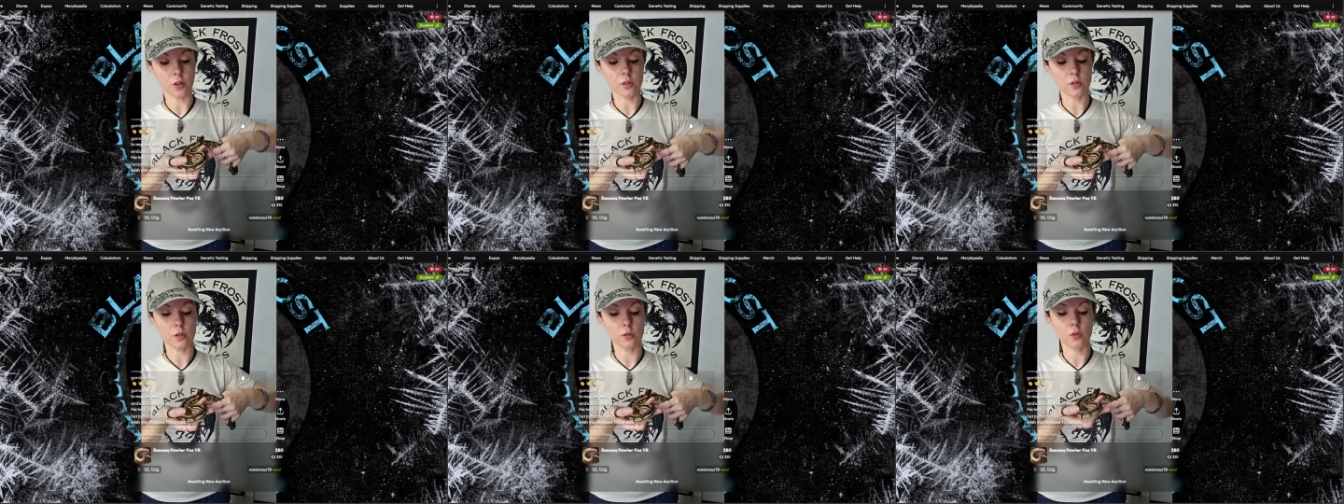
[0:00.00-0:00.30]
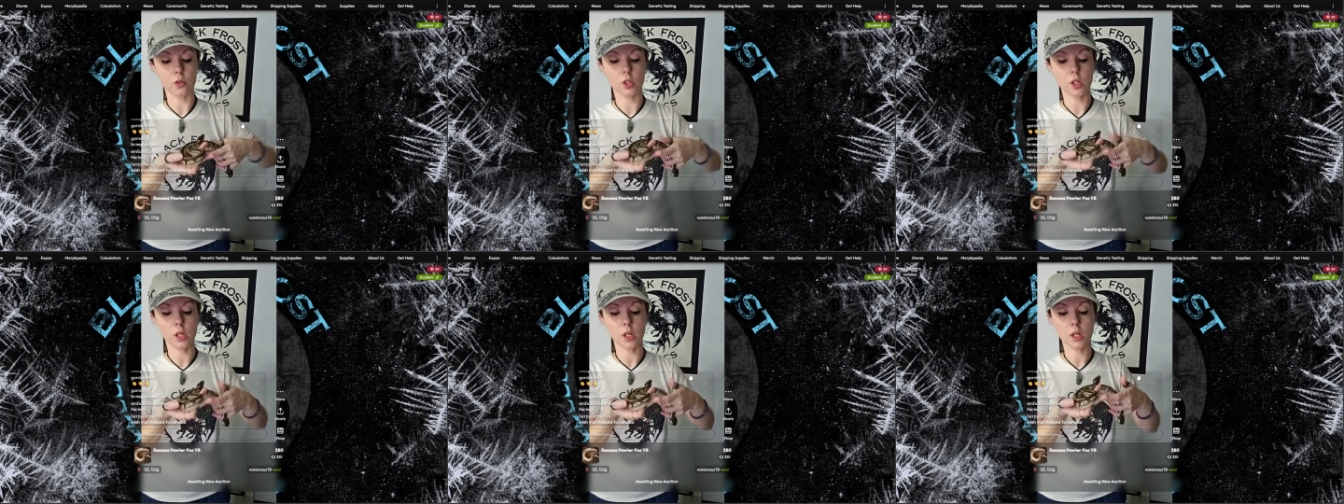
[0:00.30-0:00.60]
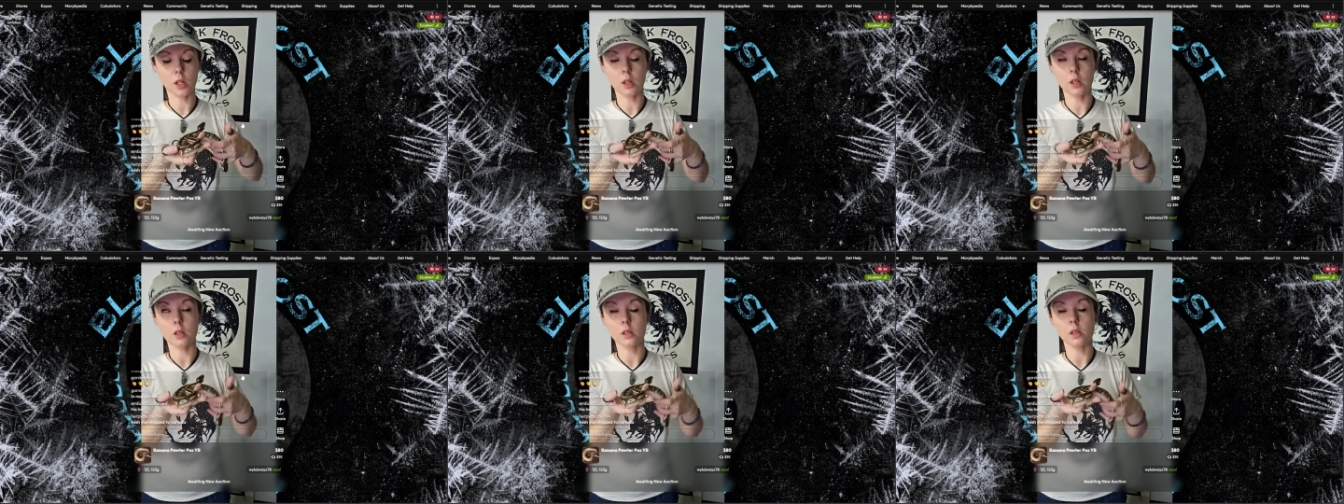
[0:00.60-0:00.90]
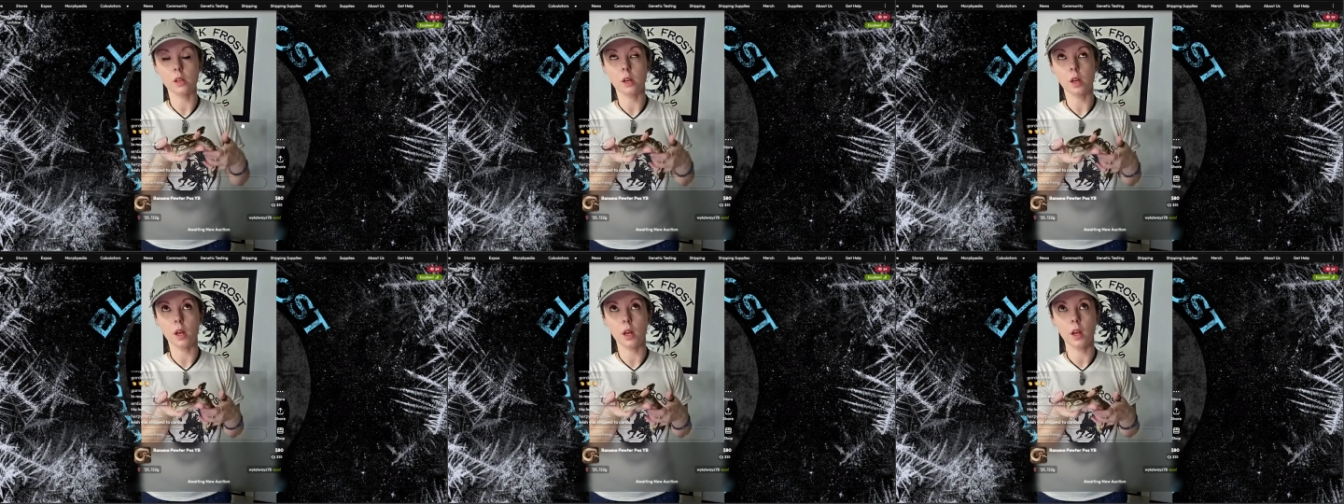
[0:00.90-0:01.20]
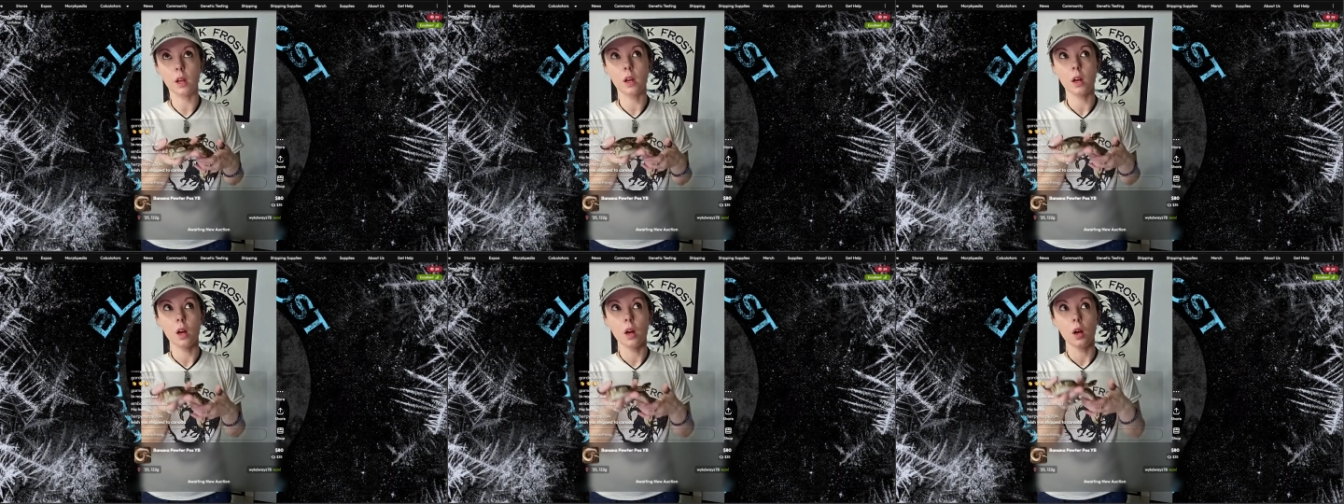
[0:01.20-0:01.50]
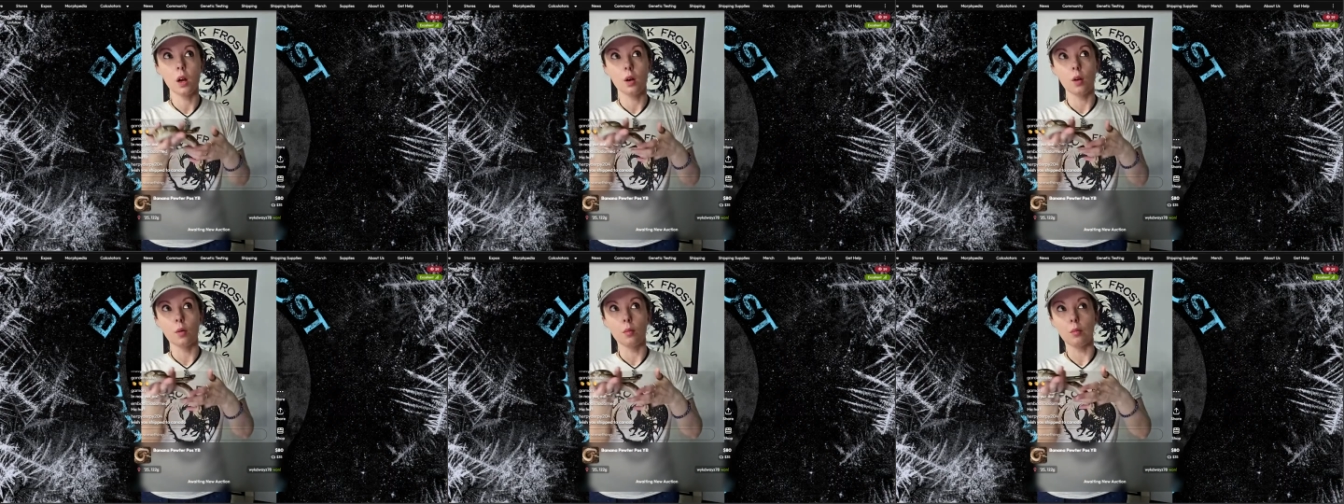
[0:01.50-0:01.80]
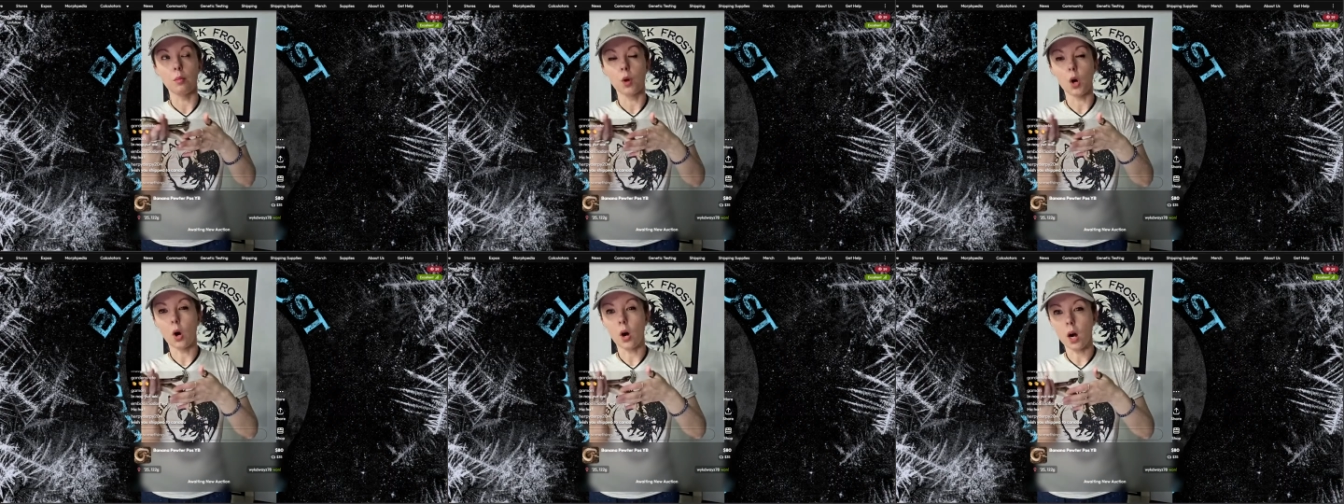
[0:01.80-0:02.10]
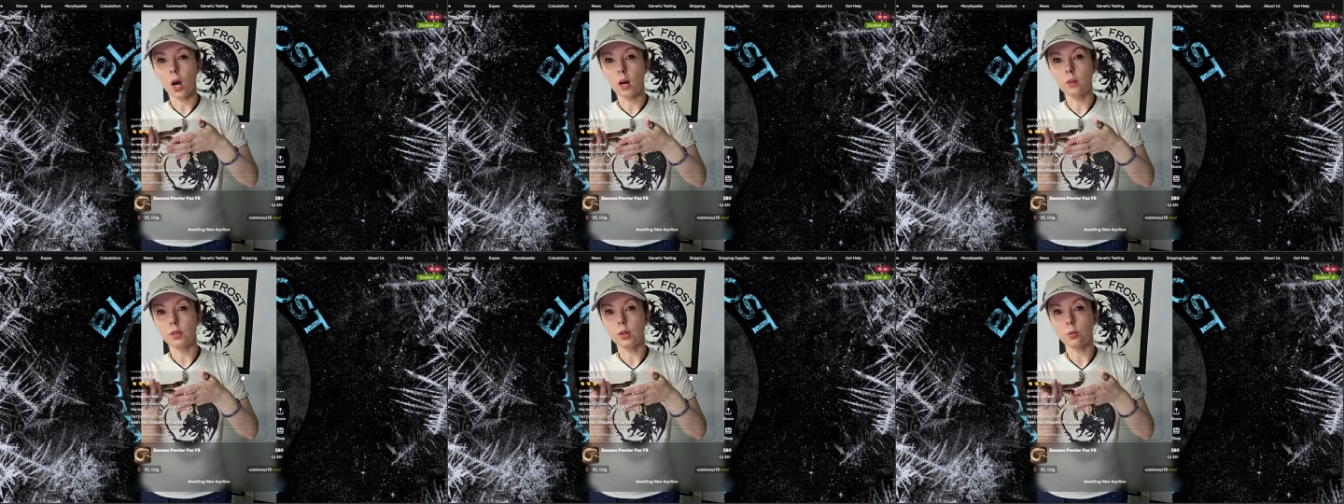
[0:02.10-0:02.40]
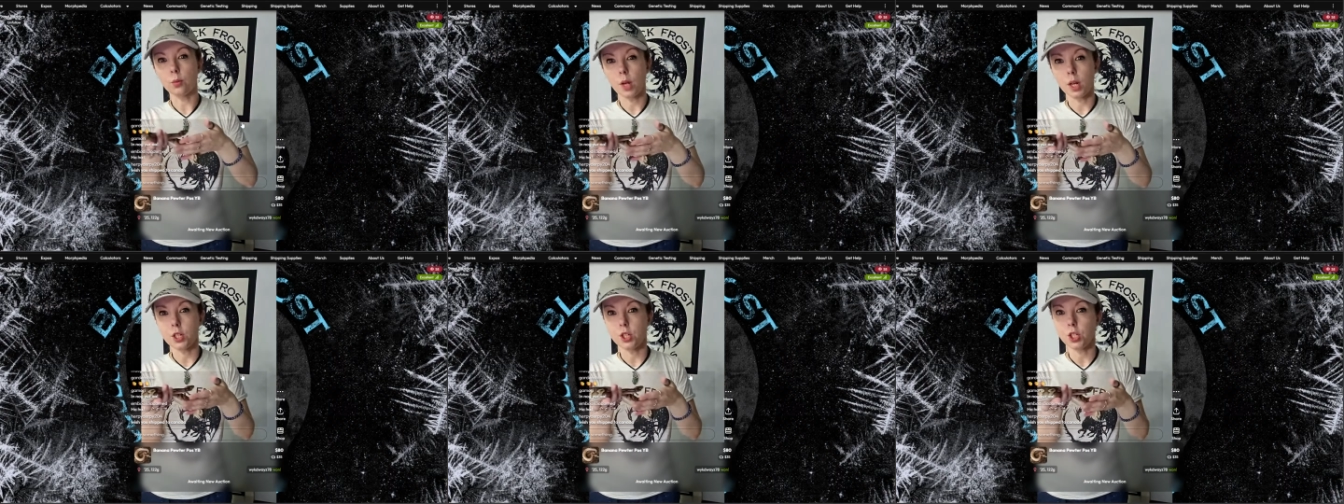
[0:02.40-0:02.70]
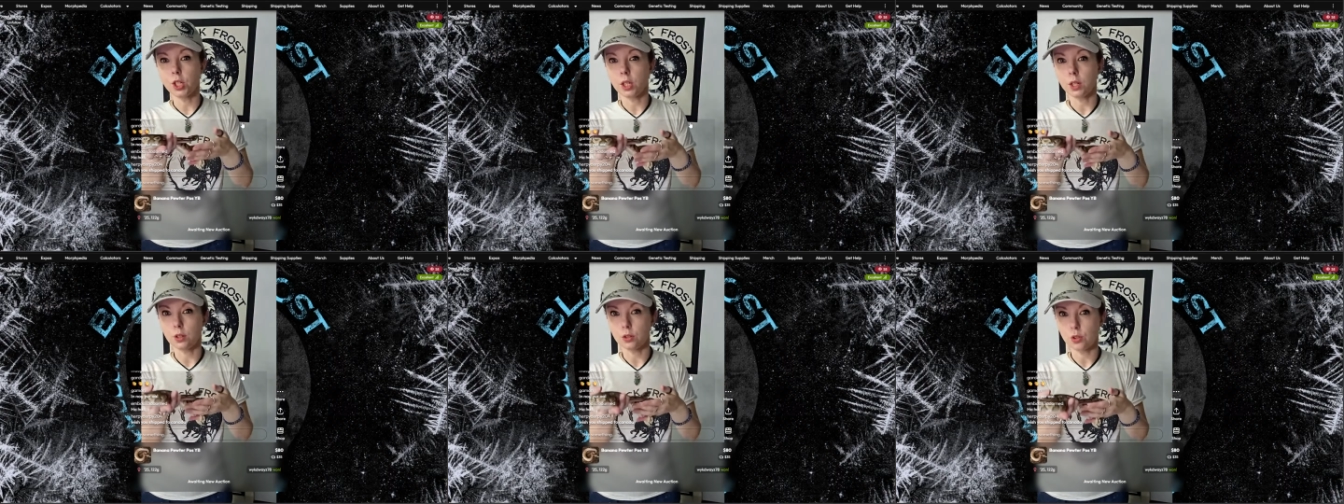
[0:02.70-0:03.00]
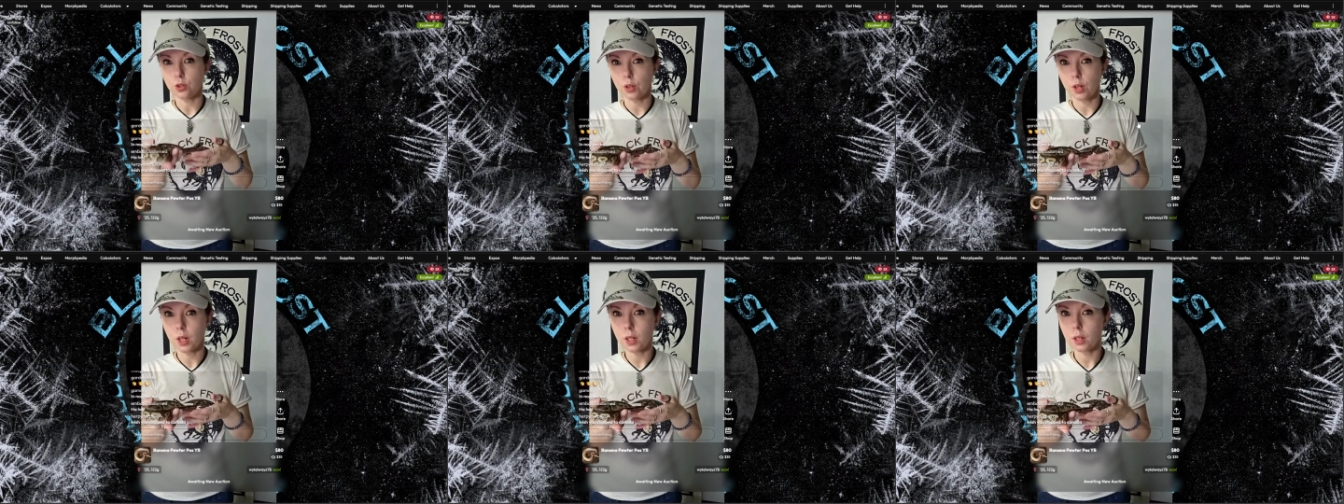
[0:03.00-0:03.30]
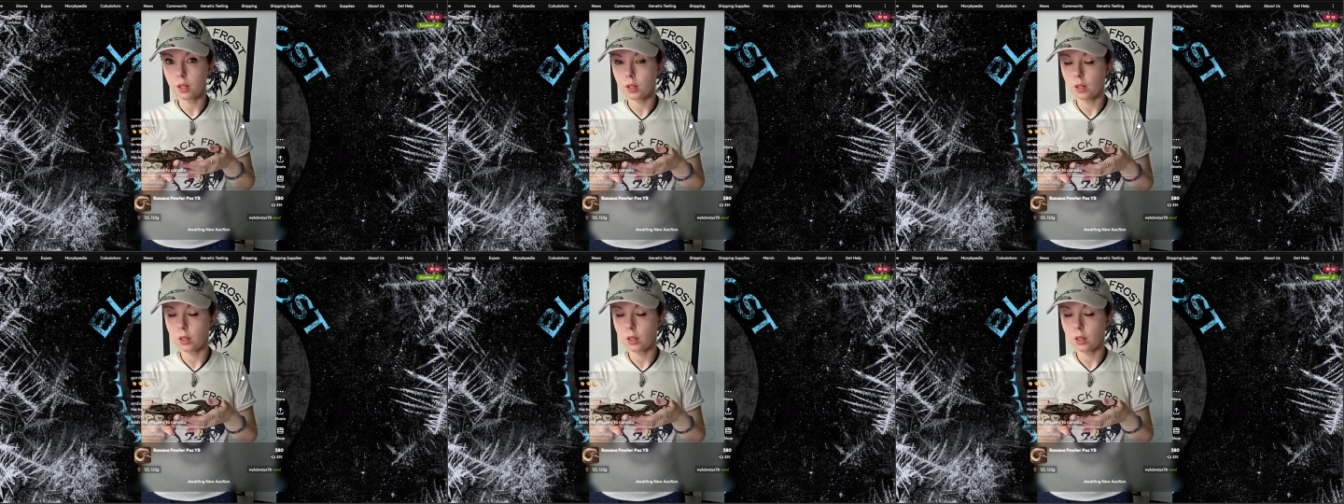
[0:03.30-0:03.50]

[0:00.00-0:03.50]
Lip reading: So she is a Mojave Red Jean trick.